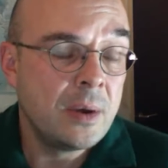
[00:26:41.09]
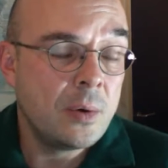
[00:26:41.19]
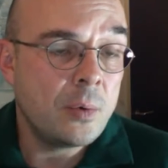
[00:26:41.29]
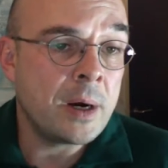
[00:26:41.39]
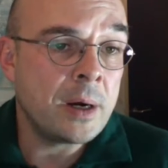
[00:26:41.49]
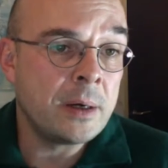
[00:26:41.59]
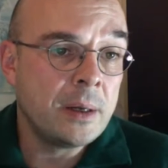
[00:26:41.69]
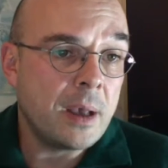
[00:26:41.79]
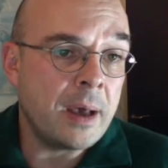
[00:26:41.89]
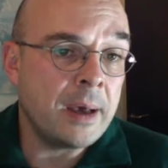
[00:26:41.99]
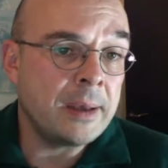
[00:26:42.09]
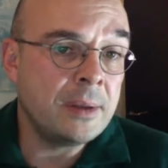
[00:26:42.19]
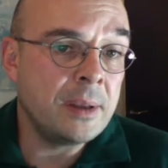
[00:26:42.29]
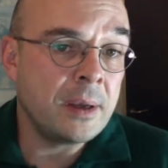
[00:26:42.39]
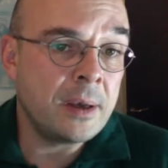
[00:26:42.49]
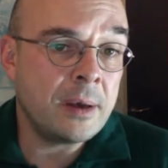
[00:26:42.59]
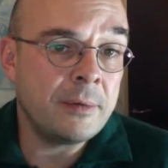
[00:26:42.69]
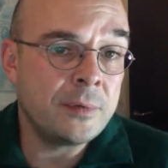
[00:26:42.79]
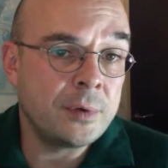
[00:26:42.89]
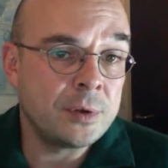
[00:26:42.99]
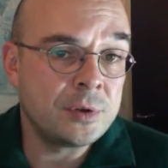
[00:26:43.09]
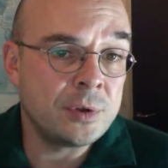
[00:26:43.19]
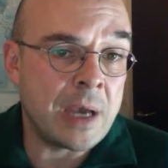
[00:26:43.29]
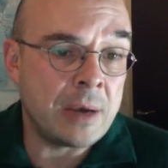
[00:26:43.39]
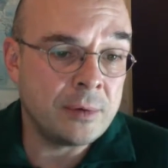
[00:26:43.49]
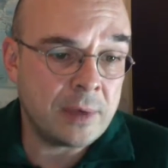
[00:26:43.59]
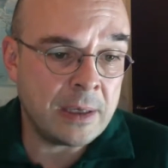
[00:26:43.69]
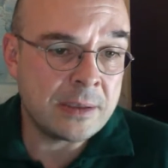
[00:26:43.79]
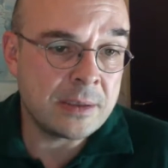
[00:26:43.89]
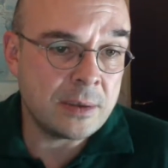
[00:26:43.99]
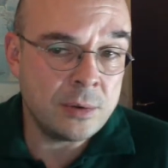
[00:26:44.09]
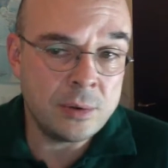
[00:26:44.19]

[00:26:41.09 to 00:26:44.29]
where the voter turnout is,